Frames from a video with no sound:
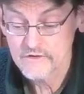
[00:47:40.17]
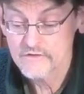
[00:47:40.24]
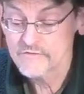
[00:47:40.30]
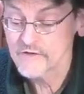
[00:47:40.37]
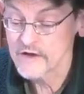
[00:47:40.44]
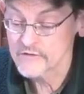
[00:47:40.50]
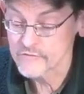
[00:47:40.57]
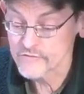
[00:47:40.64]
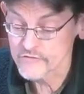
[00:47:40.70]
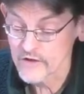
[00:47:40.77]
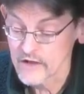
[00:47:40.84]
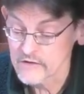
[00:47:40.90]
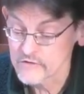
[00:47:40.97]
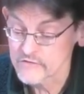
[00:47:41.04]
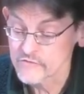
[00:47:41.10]
find
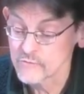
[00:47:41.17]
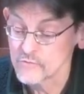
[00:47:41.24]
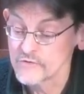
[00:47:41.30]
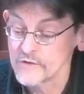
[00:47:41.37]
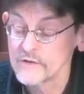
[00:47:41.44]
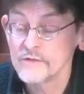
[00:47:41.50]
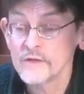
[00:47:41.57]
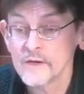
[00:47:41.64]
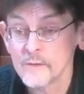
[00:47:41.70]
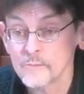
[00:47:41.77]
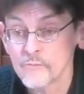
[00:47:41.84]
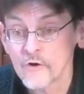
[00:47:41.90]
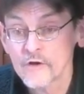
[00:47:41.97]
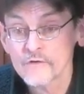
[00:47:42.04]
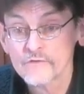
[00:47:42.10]
solace within the
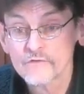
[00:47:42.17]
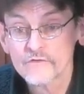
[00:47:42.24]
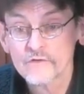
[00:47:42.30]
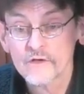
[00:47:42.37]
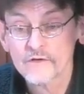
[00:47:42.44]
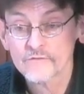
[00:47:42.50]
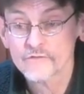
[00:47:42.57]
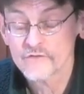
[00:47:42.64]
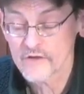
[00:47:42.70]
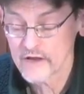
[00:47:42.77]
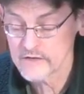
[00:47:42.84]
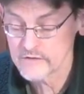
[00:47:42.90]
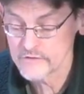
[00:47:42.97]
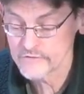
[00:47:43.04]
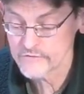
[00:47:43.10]
embrace of
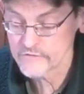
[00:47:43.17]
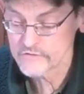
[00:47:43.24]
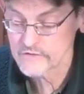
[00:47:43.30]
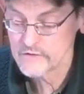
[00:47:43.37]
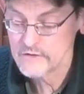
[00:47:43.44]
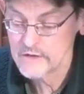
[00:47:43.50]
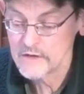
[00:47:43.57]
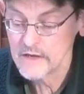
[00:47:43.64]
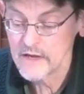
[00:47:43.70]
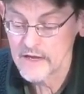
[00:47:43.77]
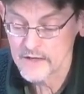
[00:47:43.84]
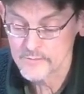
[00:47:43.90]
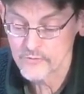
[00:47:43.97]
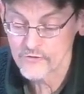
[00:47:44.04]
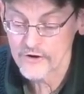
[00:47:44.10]
silence
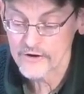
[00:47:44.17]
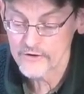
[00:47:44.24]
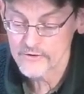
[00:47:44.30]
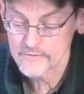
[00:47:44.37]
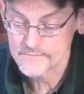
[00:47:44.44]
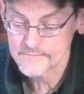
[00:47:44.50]
and prayer.